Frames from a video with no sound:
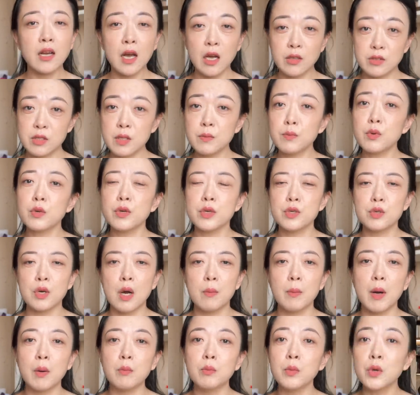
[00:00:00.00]
contemporary
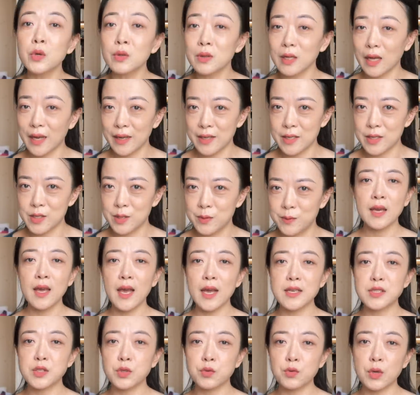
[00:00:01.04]
drama Moonlight
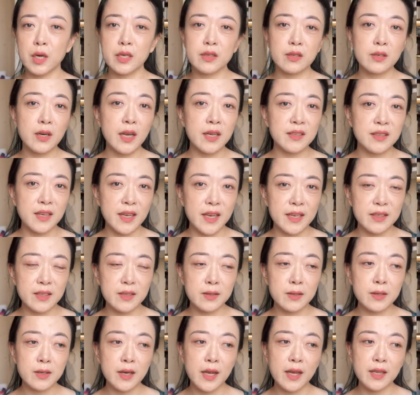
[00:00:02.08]
as the writer and editor,